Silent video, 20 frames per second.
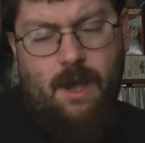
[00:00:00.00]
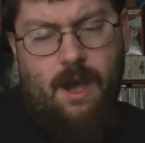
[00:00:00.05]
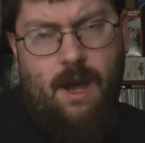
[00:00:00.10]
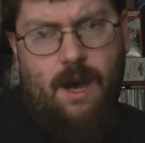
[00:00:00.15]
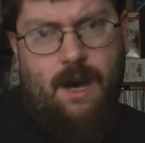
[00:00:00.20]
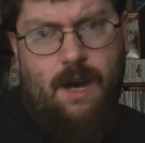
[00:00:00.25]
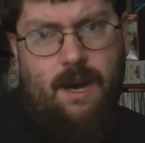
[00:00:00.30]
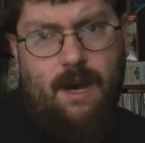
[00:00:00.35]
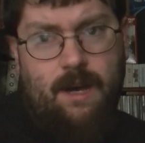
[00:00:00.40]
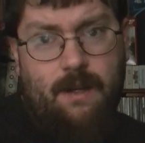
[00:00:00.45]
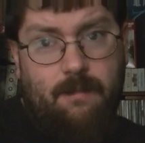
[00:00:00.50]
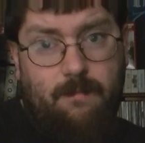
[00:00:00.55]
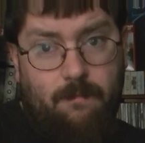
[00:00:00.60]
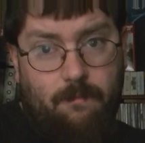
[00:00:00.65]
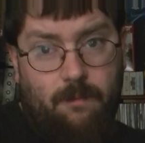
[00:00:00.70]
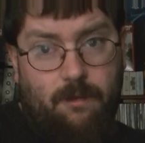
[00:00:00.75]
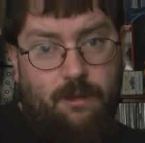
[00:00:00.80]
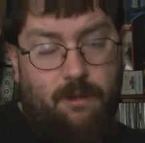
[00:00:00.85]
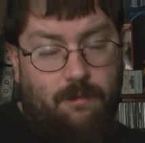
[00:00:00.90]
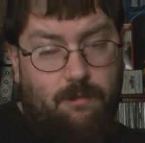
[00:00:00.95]
Uh,
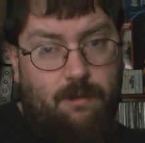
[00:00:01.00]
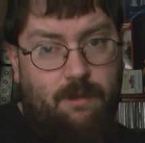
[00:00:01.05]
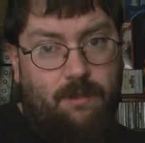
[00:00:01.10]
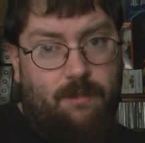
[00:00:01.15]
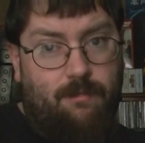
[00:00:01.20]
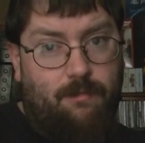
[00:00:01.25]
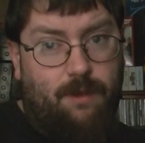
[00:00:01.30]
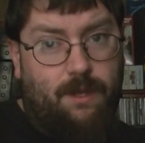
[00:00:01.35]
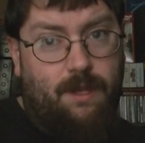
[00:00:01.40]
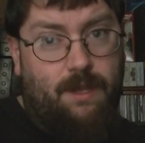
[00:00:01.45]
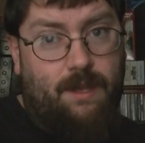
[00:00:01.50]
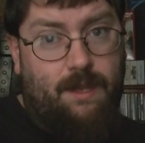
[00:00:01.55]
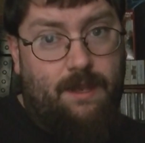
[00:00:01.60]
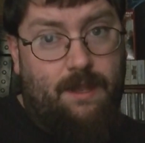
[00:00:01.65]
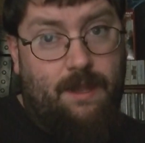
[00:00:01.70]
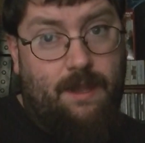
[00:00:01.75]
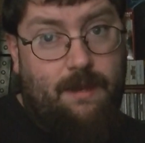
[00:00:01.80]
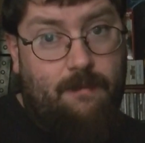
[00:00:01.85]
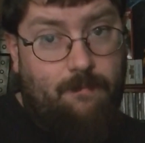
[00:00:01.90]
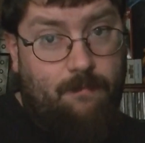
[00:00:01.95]
2 and 3
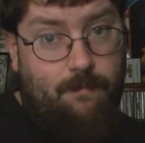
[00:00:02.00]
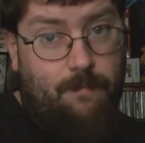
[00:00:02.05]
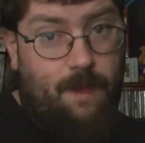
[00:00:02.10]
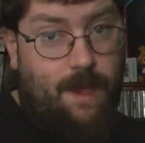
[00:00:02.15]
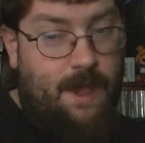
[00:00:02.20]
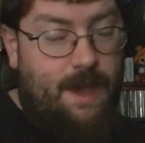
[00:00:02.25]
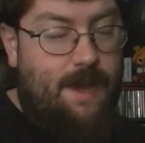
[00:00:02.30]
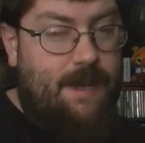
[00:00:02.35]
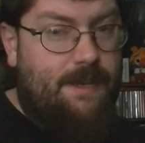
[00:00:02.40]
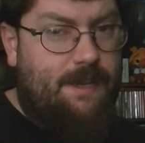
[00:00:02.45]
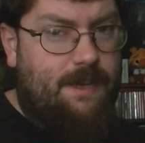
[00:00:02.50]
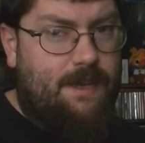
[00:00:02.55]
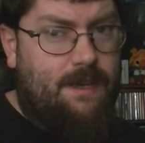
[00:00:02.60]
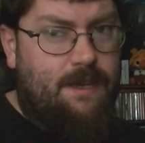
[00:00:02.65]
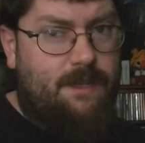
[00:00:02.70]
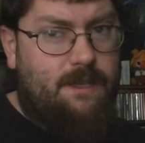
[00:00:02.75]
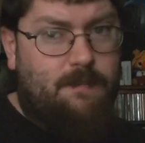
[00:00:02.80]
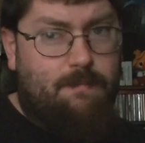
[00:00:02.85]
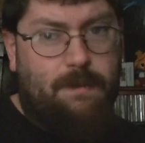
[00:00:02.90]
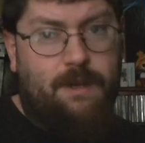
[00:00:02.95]
that had a
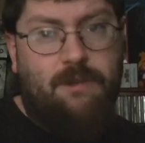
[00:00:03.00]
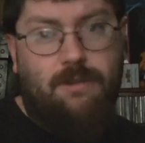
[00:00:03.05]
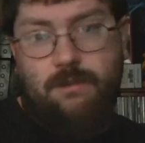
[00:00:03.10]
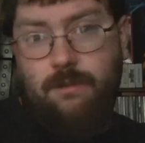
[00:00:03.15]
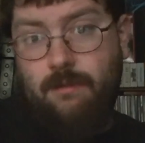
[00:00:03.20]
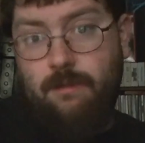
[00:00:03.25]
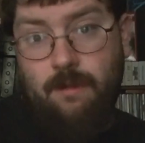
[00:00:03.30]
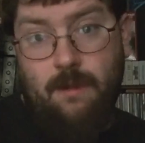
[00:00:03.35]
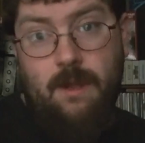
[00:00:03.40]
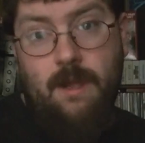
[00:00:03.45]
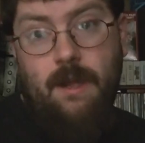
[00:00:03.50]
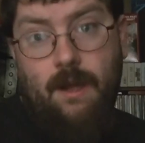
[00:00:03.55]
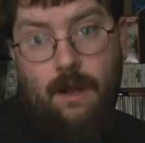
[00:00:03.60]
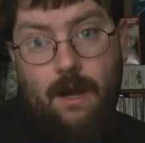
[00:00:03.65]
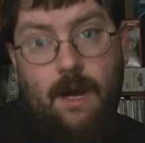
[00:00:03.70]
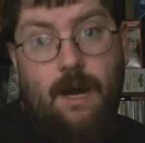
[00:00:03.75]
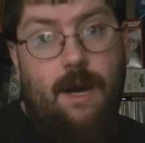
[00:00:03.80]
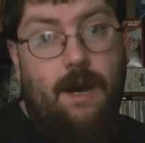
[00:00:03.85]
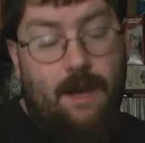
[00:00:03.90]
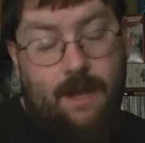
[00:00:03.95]
special
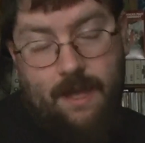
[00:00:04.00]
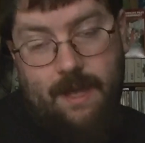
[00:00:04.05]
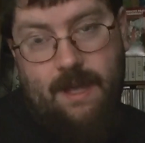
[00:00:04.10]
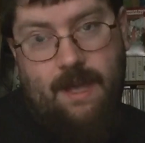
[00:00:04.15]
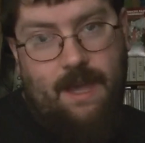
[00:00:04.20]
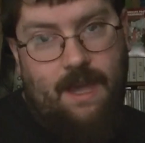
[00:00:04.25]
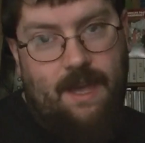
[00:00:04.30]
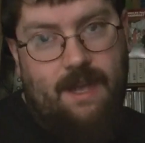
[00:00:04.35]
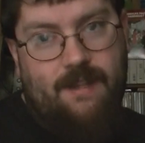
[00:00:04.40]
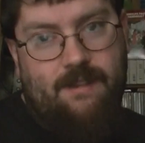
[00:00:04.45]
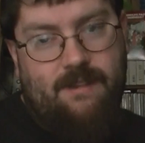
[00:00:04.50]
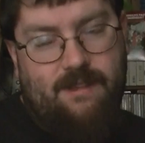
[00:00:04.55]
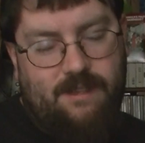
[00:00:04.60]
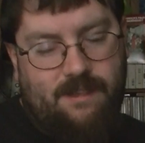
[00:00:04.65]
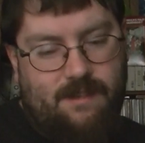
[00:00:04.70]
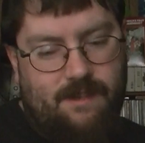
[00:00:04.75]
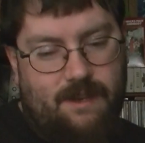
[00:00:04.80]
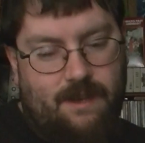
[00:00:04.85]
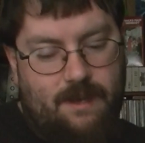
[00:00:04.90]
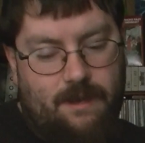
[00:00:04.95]
uh,
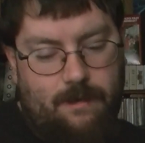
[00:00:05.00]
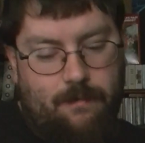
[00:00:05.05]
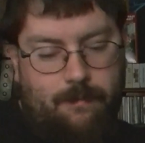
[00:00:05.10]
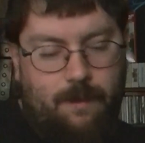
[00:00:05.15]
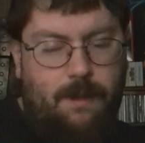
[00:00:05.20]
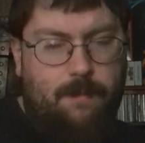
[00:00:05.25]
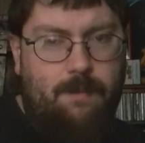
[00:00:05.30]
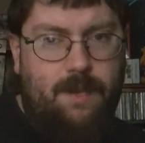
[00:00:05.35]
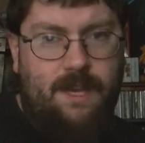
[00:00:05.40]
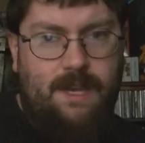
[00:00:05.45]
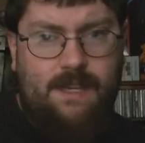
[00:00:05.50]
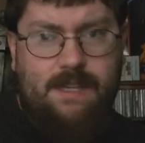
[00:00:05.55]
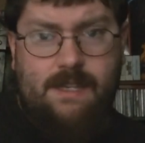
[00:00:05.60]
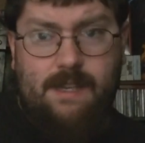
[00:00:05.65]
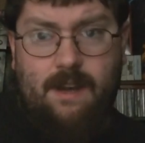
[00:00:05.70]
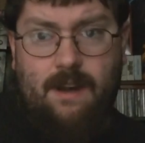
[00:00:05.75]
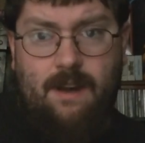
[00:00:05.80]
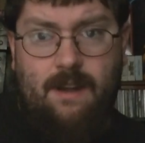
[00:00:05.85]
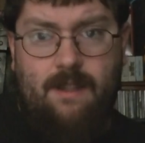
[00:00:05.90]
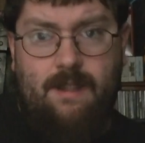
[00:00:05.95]
enhanced uh, remakes
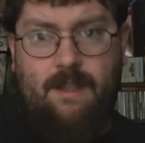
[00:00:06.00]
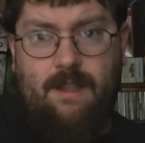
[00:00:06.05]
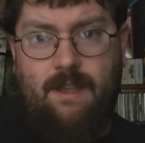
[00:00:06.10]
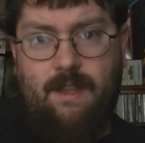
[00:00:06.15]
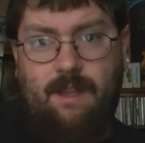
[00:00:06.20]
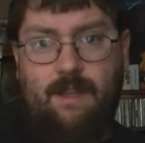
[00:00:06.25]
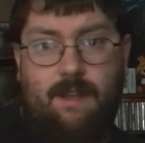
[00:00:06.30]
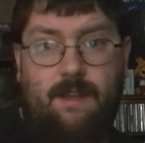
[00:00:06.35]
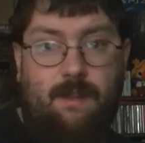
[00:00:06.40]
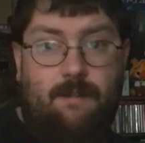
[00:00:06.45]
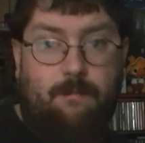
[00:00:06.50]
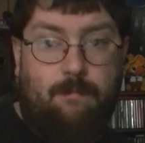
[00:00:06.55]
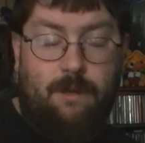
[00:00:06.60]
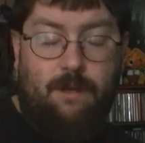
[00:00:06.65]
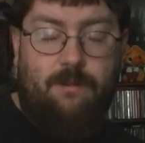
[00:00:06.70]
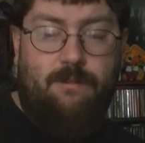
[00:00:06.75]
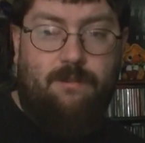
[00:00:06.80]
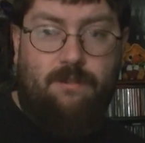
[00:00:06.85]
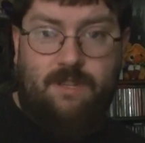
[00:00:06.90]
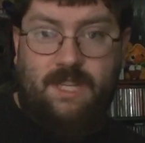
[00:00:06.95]
on the
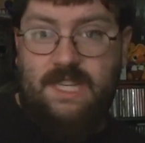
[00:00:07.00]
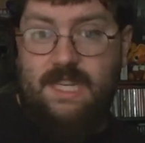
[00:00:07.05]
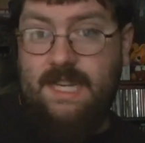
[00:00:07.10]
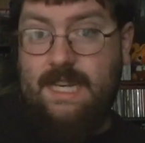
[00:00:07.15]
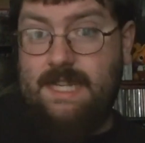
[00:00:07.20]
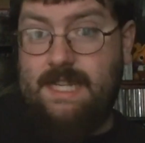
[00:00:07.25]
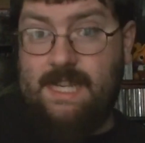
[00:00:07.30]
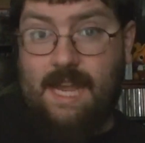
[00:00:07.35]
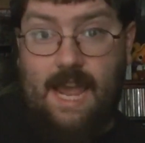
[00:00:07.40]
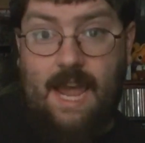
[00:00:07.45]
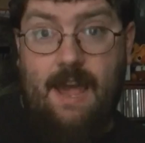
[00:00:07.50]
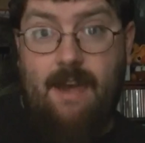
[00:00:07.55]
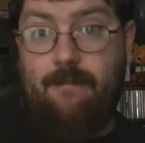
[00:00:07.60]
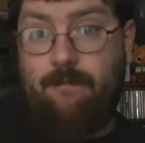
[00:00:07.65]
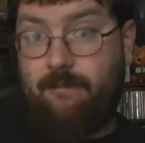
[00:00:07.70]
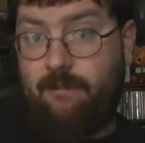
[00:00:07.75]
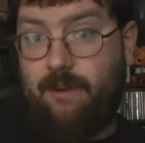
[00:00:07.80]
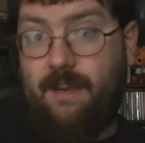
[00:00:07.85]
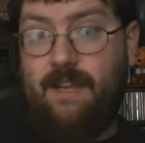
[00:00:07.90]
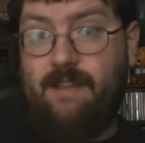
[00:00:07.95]
original DS have
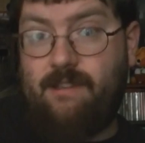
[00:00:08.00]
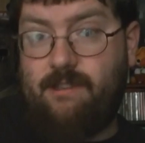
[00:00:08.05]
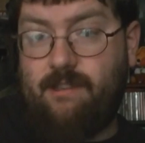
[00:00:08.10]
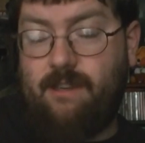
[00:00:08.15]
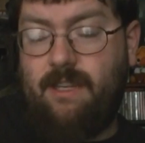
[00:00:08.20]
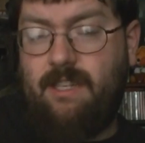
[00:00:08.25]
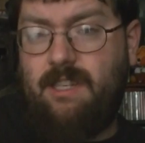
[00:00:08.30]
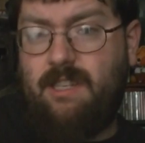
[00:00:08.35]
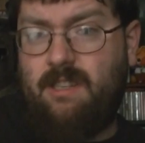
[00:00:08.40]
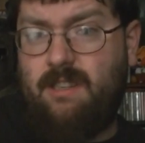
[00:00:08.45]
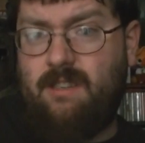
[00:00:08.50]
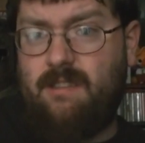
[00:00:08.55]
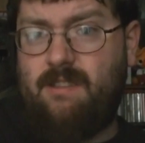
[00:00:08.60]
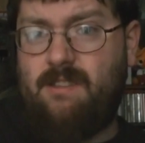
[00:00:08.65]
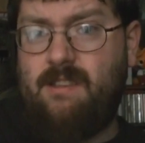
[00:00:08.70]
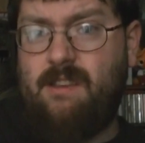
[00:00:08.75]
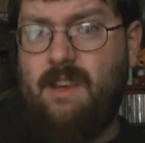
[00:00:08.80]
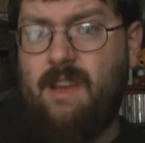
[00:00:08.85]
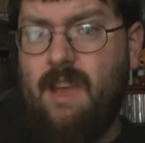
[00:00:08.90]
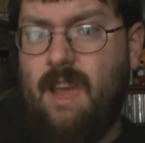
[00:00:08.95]

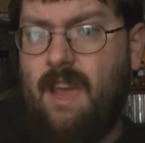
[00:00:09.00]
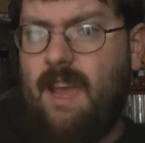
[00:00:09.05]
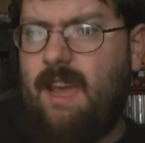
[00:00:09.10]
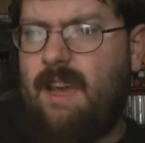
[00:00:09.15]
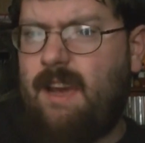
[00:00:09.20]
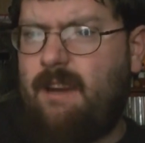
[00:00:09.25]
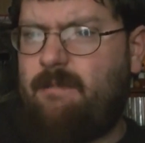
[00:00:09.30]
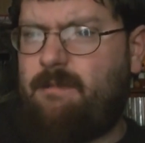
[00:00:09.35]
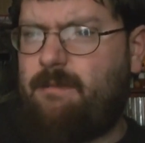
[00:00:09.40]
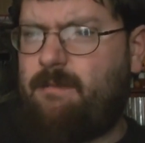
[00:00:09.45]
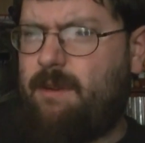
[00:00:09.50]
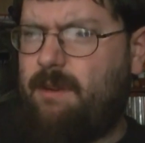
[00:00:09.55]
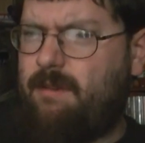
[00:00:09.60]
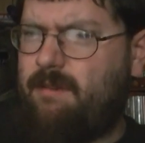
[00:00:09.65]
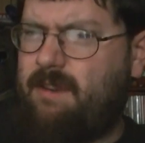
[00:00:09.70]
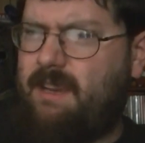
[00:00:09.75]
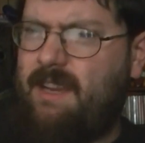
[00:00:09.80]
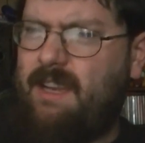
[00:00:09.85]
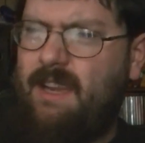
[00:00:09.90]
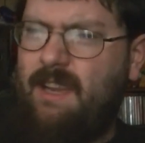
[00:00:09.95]
translations, and I was
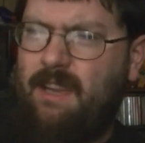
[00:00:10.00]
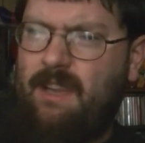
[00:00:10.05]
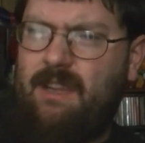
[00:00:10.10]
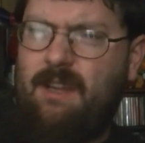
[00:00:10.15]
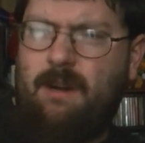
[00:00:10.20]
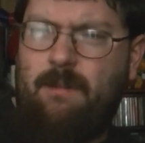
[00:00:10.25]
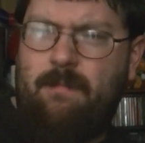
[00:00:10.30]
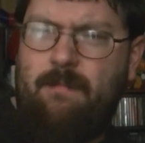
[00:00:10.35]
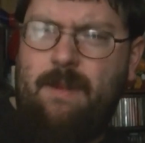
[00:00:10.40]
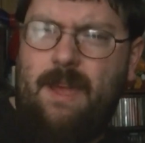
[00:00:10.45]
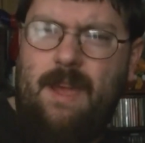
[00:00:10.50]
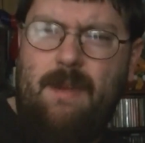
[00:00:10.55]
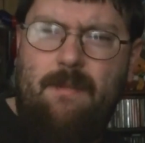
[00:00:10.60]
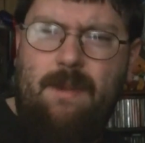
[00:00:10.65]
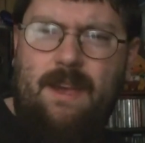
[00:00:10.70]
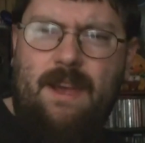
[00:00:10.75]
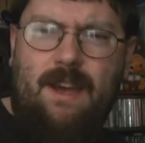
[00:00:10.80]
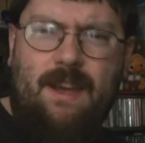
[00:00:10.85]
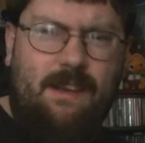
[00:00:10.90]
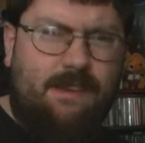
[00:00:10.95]
wondering, you know,
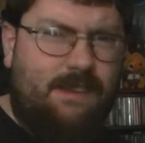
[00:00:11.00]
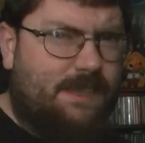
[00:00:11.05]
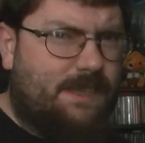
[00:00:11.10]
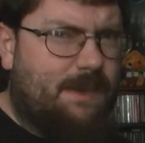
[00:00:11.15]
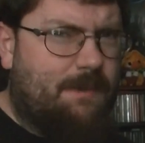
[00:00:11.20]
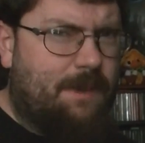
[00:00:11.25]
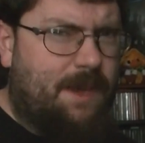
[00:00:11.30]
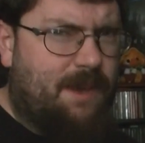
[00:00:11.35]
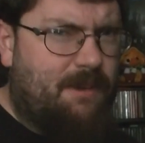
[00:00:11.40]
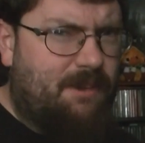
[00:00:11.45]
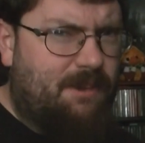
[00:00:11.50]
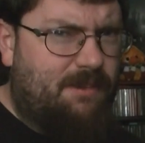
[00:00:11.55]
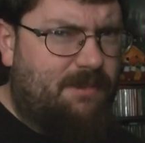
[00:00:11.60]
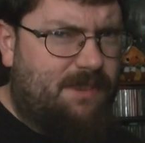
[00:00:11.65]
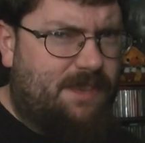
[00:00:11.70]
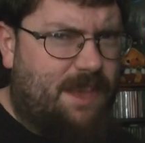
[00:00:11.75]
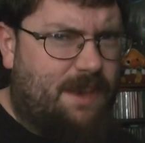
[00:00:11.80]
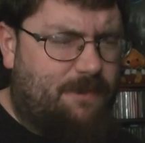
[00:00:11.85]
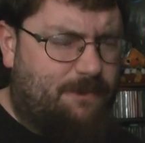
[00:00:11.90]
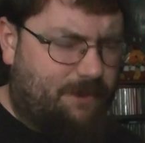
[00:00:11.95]
maybe I could somehow use
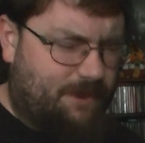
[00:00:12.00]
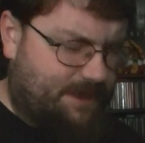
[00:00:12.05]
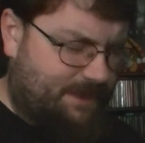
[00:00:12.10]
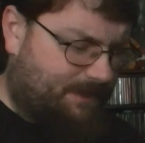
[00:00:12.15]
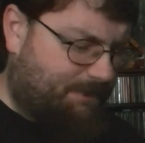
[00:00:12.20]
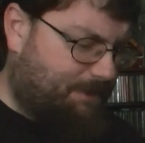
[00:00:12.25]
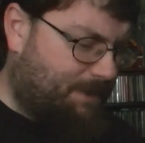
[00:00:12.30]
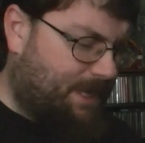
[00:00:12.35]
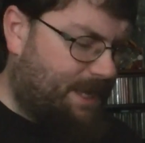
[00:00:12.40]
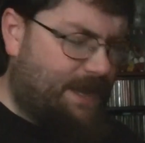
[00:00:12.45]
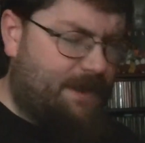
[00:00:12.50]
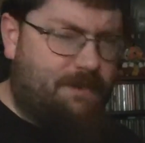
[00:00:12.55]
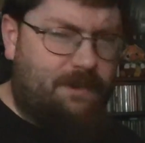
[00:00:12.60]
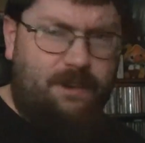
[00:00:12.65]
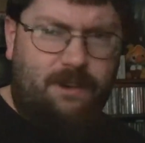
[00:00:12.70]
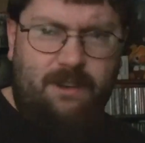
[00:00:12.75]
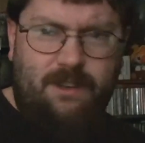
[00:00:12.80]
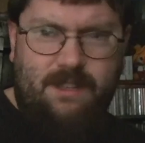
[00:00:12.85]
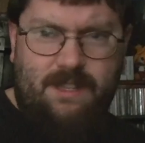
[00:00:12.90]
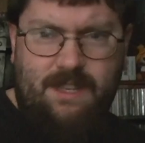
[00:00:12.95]
that for this, but I haven't
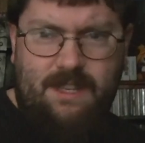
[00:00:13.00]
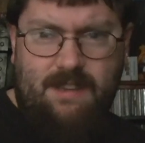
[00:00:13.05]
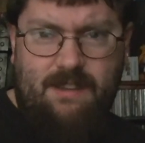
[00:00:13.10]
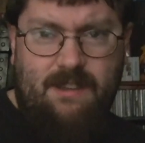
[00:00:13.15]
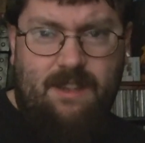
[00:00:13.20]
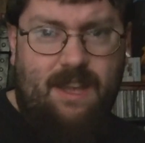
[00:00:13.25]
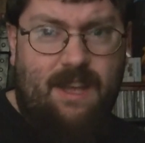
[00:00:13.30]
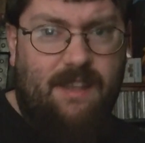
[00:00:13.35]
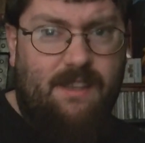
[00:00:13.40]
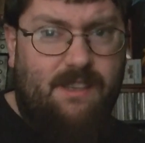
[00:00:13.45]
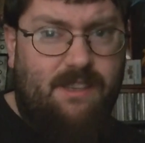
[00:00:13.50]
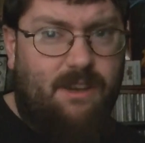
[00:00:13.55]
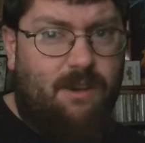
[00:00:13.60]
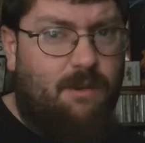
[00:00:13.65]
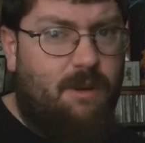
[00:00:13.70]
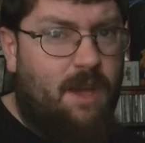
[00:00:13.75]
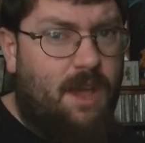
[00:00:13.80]
looked into that, so